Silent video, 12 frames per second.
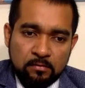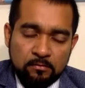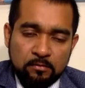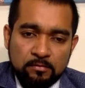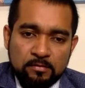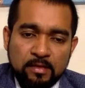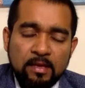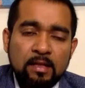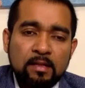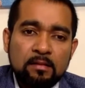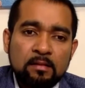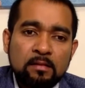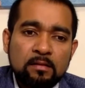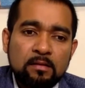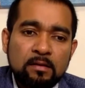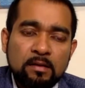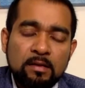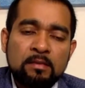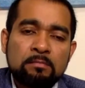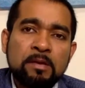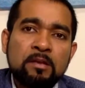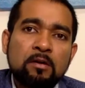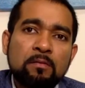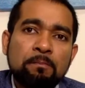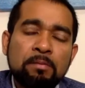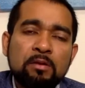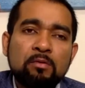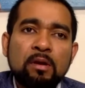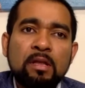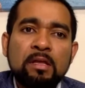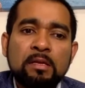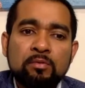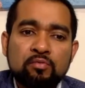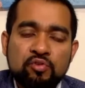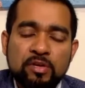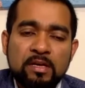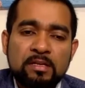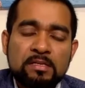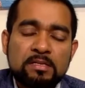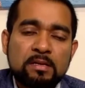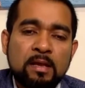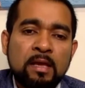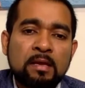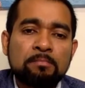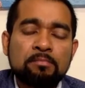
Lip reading: So cell is made of purely nutrient like